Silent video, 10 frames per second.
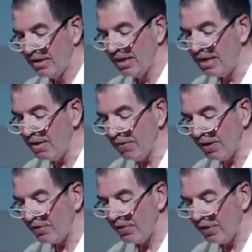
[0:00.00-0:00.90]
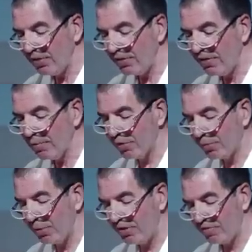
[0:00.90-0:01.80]
The difference is a simple
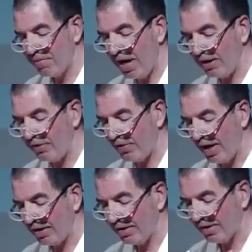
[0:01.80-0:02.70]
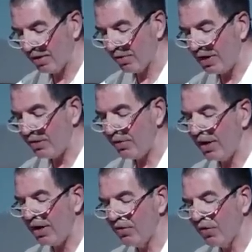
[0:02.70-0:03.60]
switch of mindset. Agree to
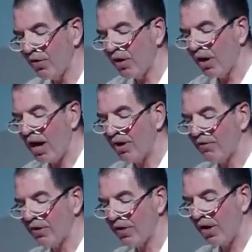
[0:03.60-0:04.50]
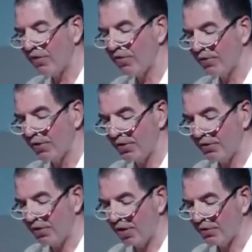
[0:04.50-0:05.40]
internalize the cause of your
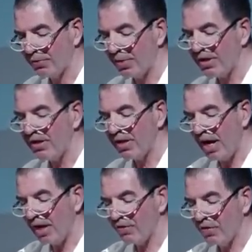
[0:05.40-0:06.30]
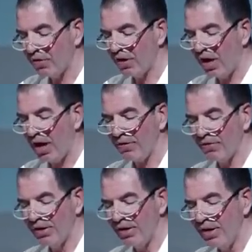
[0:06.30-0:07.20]
results rather than
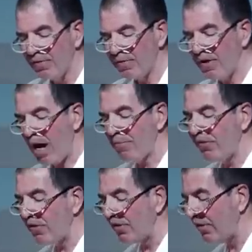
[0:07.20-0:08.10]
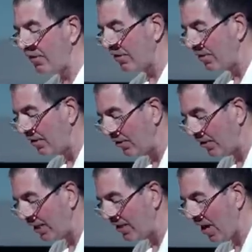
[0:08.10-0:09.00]
externalize. From that position, you
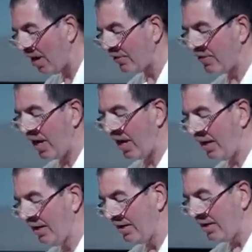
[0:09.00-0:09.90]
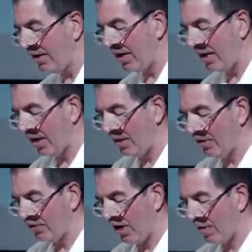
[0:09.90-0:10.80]
need not stay in any
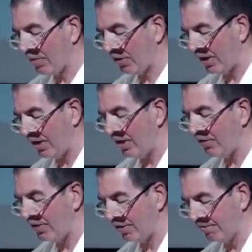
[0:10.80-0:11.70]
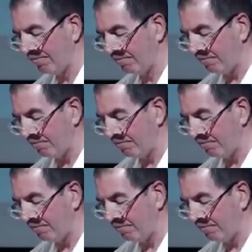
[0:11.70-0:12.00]
undesirable condition.